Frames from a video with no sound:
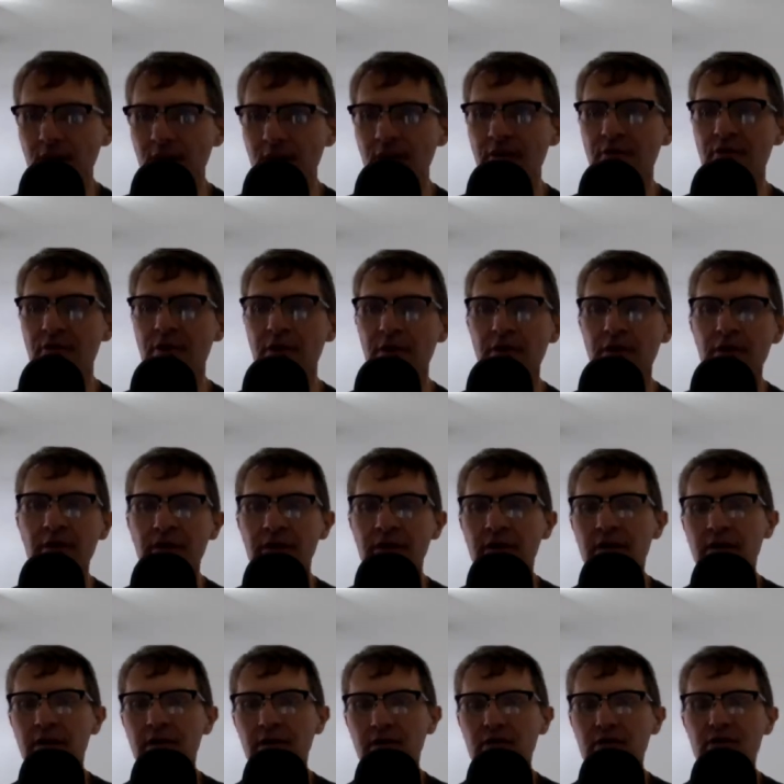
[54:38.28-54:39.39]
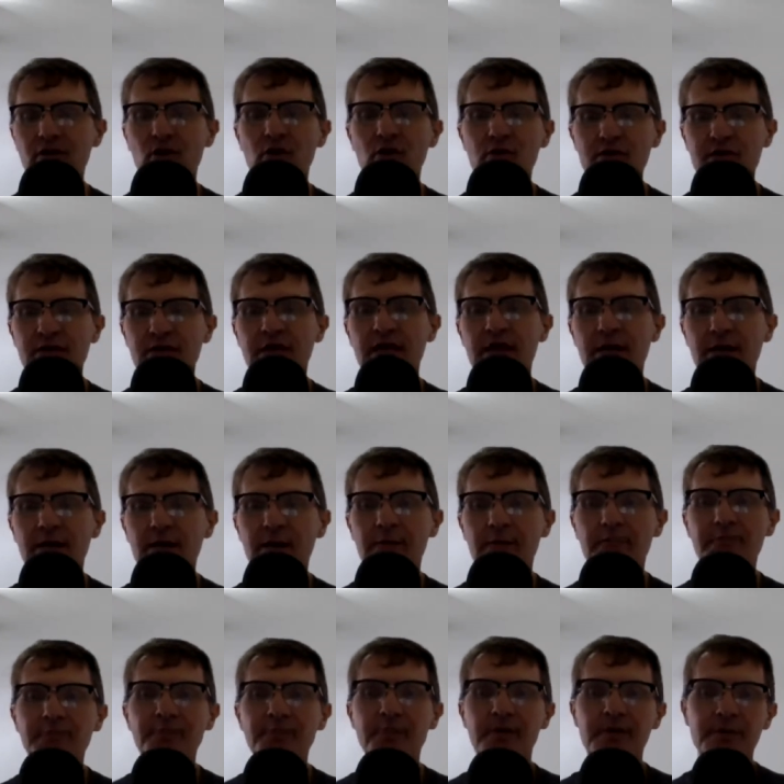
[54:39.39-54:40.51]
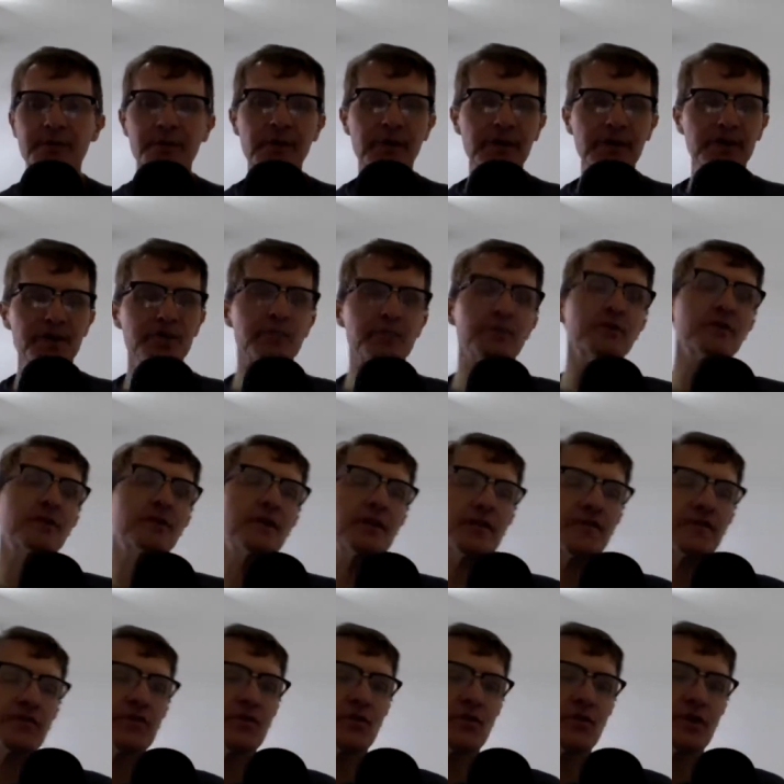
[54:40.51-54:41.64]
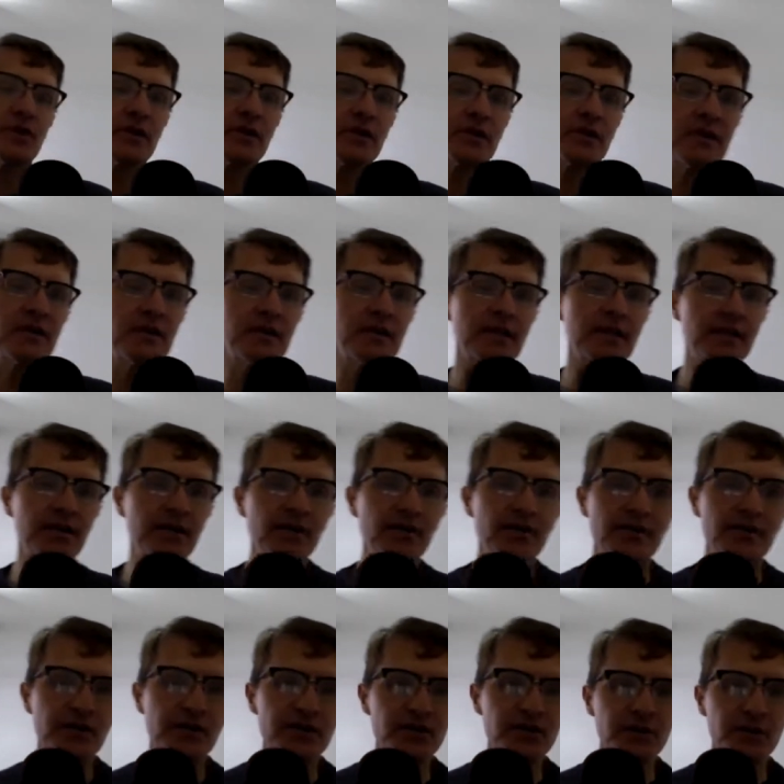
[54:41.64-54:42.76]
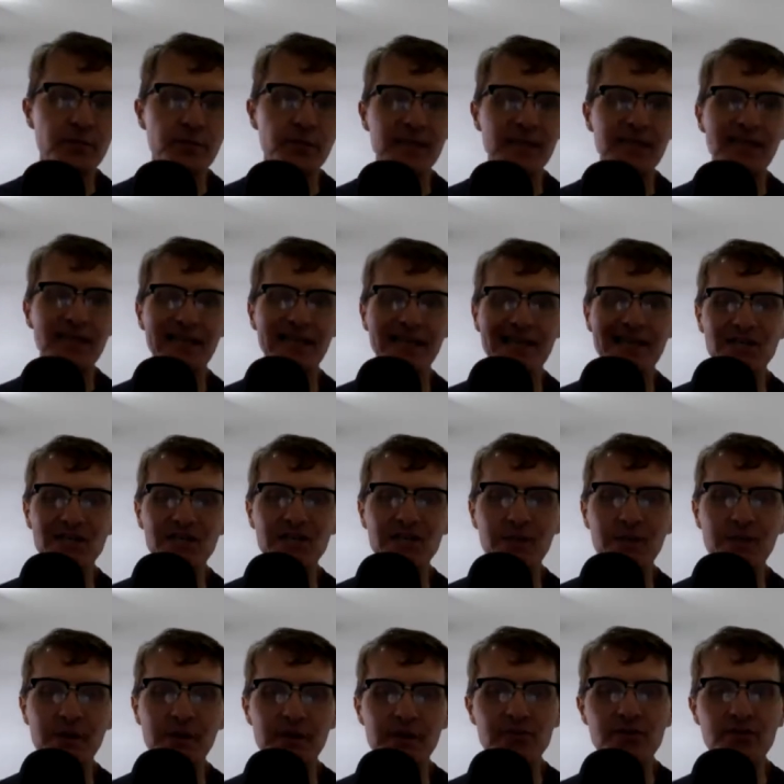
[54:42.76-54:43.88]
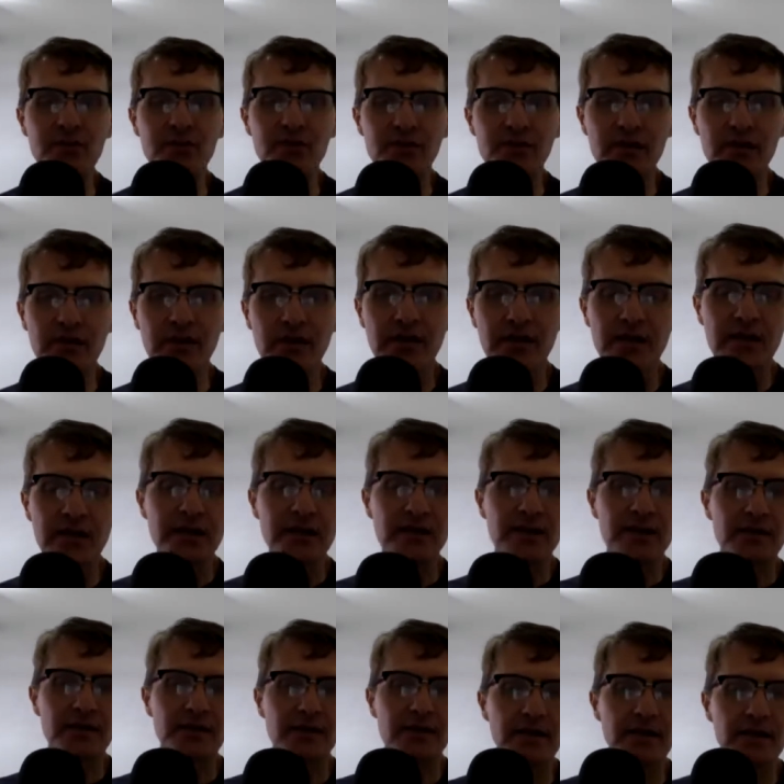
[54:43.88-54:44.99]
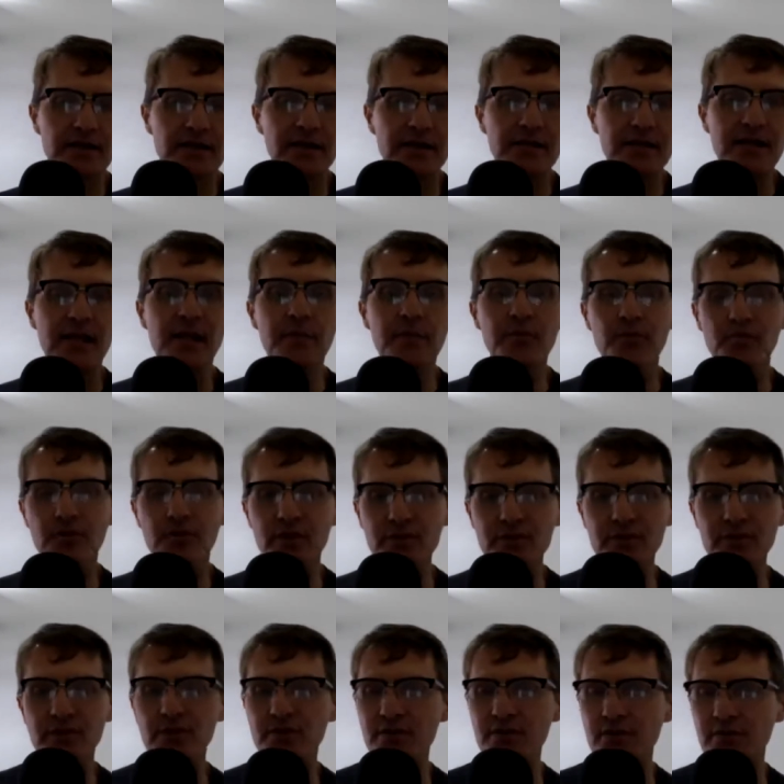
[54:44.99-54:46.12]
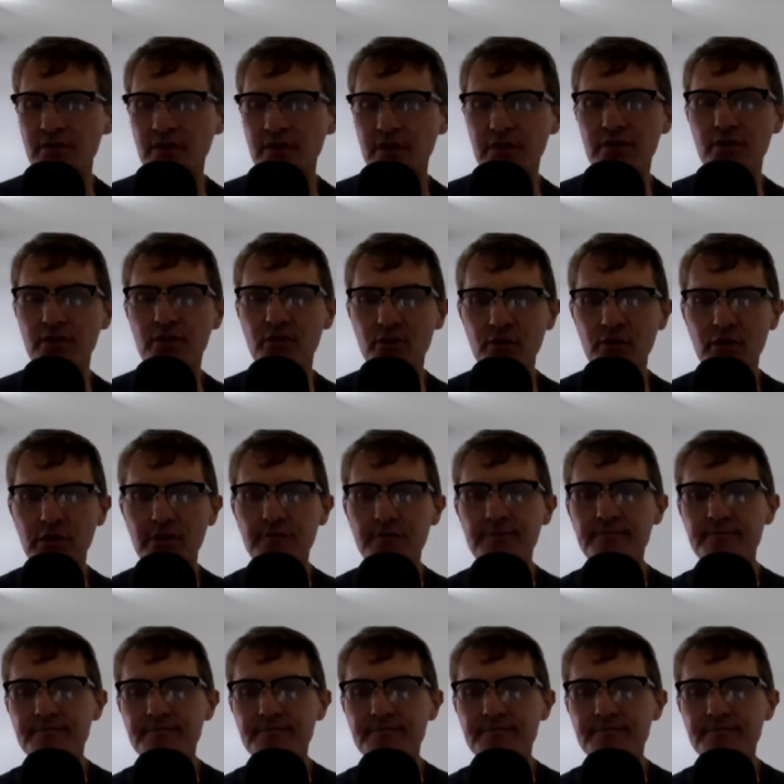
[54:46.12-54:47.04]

there there's always an, a, a, possibility of doing uh, an intervention. But again, it just depends on the the the type of research that they're doing.